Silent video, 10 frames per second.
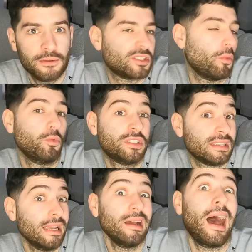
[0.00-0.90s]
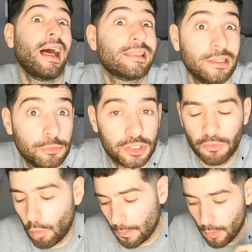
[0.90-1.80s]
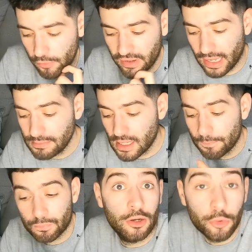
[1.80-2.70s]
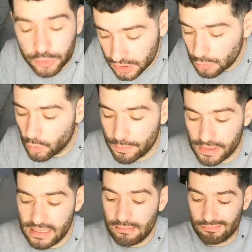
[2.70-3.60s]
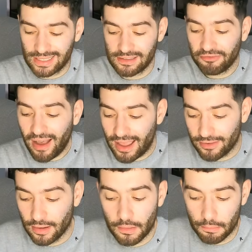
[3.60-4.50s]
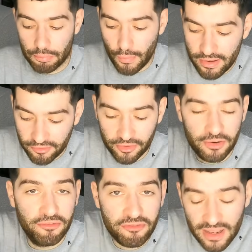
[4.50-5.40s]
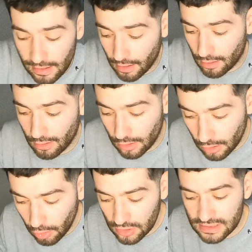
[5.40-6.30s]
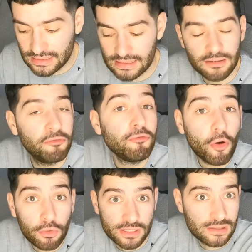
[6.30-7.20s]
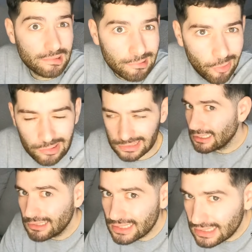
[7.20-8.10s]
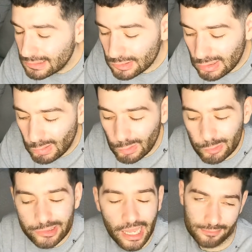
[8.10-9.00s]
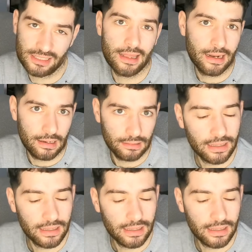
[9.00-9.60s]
some would say. I think we should have won both games. Luton, we beat. That's the 5. Brentford, Villa, losses. Forest, loss. Serious teams don't lose games like that.